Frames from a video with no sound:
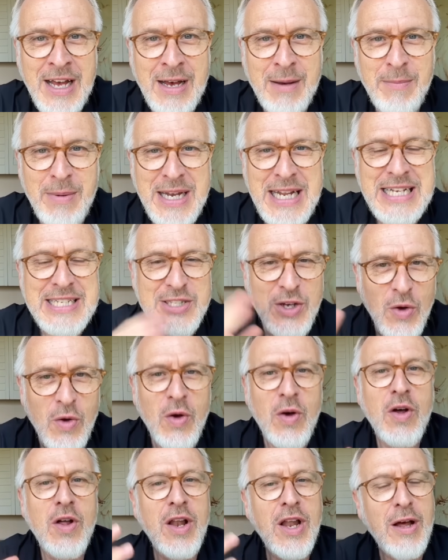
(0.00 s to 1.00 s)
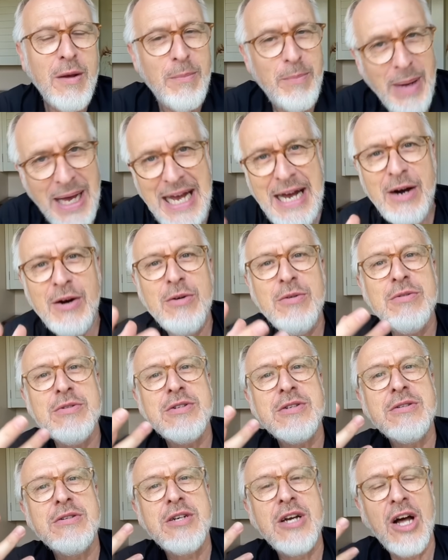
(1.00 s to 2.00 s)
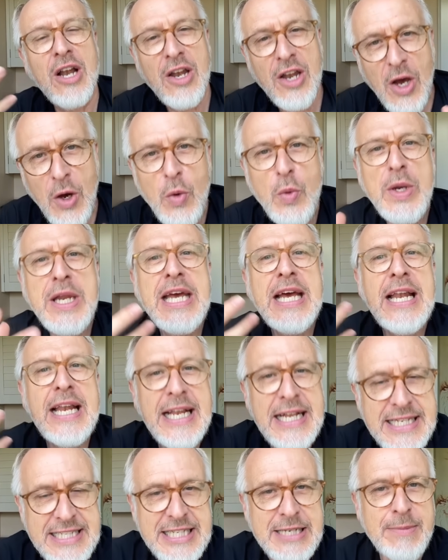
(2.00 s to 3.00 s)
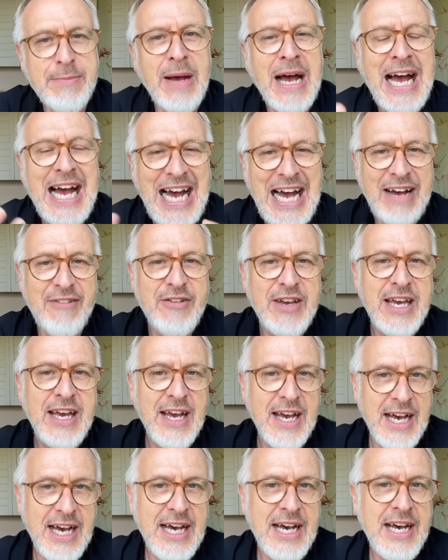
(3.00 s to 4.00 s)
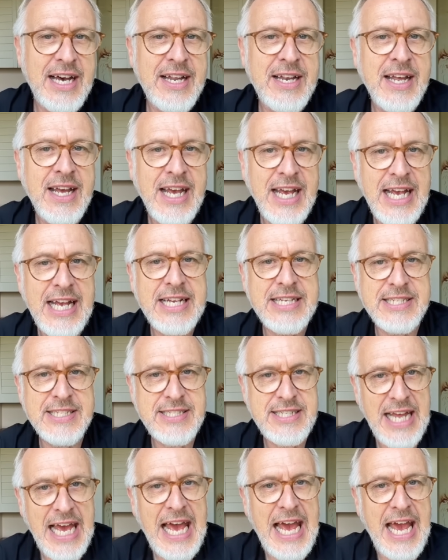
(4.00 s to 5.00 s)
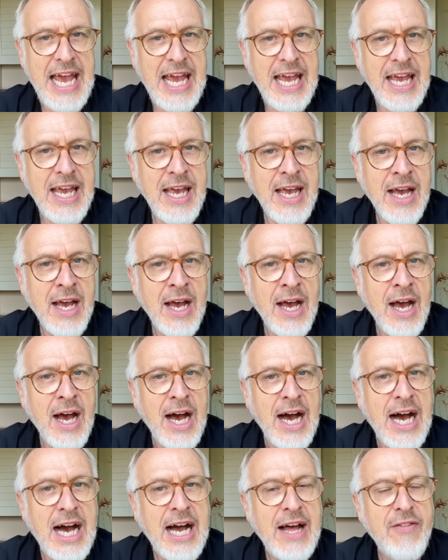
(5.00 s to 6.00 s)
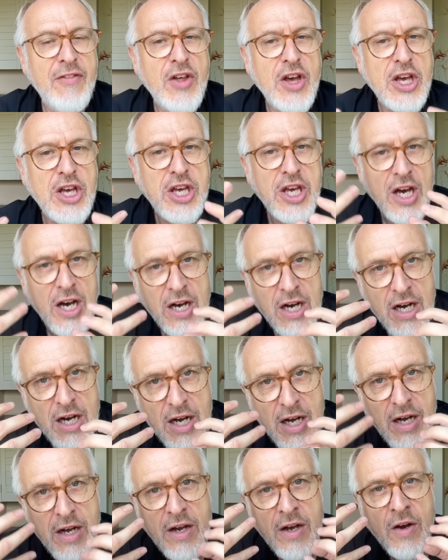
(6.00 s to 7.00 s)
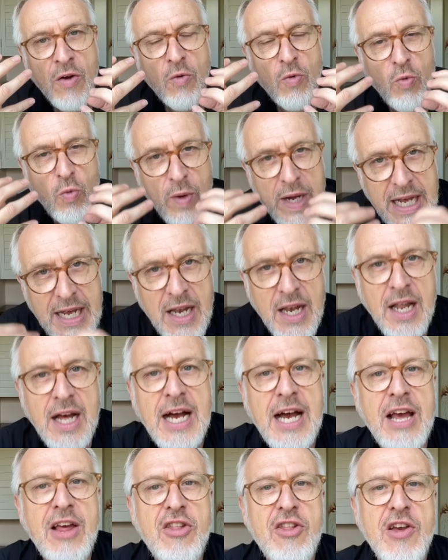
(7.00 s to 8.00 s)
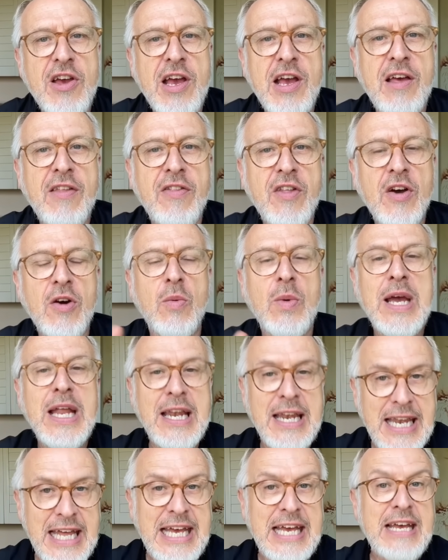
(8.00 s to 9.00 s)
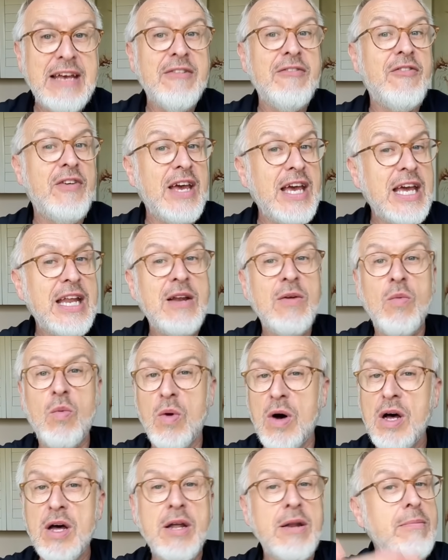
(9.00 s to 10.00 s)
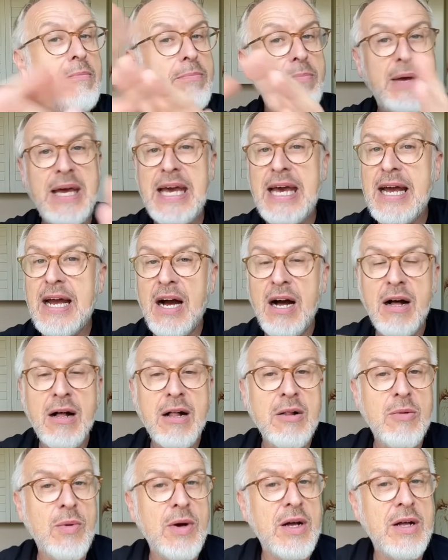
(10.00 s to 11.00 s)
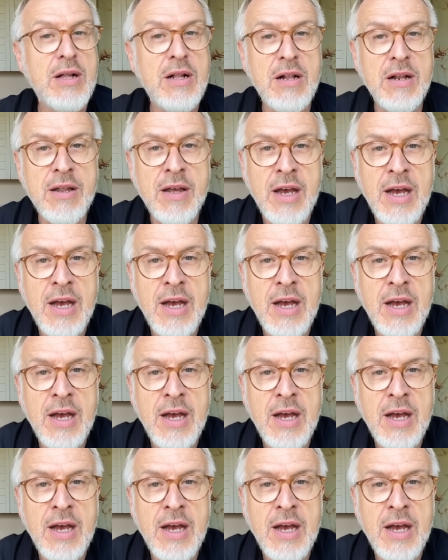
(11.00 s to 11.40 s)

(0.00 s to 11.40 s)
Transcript: But it's all about colonialism having had its day and the young realizing that we live in one big old world